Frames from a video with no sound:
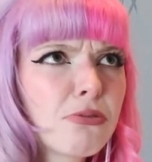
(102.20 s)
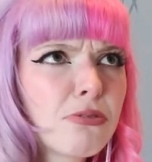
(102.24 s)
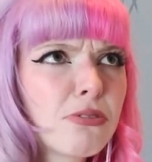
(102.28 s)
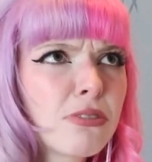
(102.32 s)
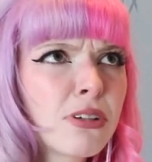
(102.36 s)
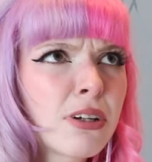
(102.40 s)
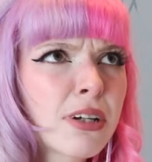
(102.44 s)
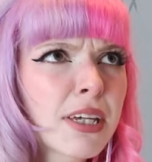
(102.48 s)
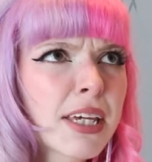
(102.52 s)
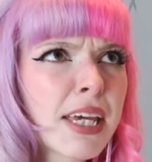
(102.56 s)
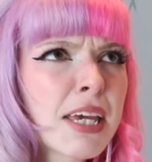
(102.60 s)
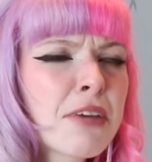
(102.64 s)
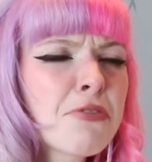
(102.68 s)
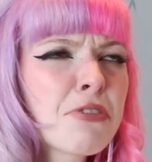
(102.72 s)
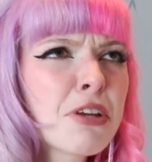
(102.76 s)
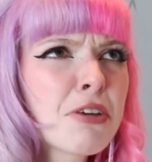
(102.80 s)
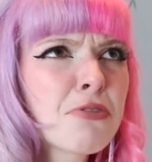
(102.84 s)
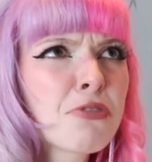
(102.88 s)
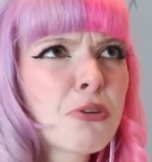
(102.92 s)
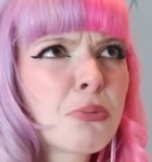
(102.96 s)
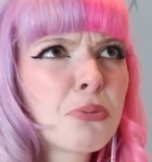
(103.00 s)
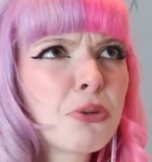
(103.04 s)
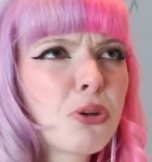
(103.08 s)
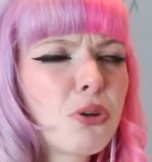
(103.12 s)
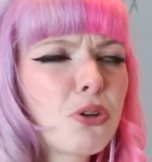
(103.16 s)
like even if
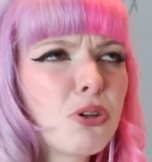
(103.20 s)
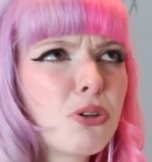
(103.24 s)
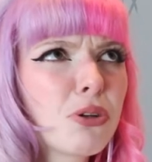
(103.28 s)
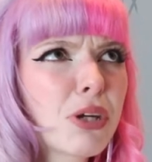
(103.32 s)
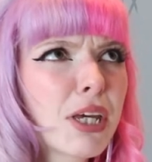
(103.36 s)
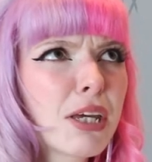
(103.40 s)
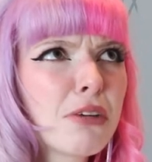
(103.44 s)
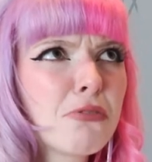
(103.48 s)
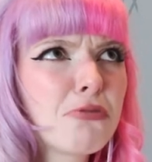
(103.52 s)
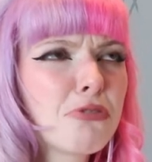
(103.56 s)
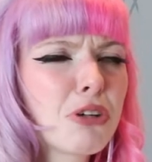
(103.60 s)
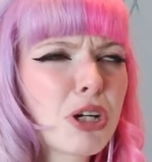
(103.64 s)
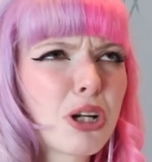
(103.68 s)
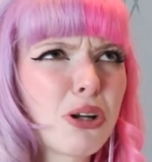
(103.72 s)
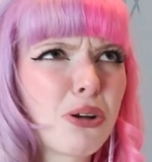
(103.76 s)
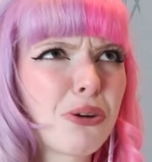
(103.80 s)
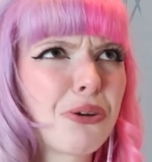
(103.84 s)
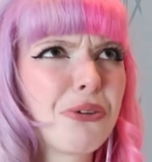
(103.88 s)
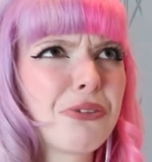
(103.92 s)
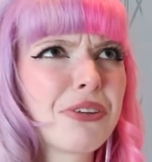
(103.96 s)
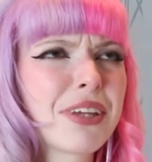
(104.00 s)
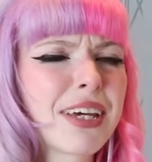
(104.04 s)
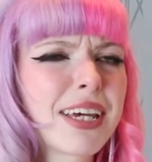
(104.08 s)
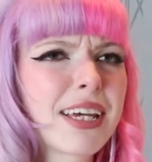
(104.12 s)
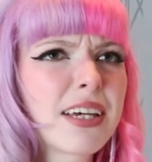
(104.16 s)
I'm not looking for
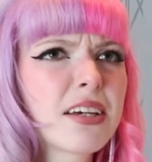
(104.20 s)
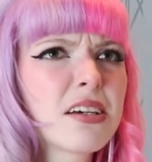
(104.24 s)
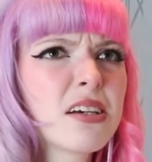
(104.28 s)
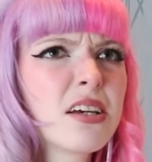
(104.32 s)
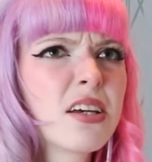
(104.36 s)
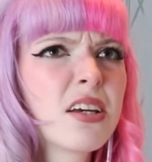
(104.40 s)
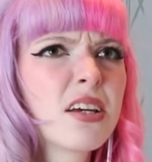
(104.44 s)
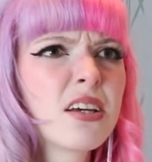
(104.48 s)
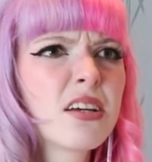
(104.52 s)
clothing,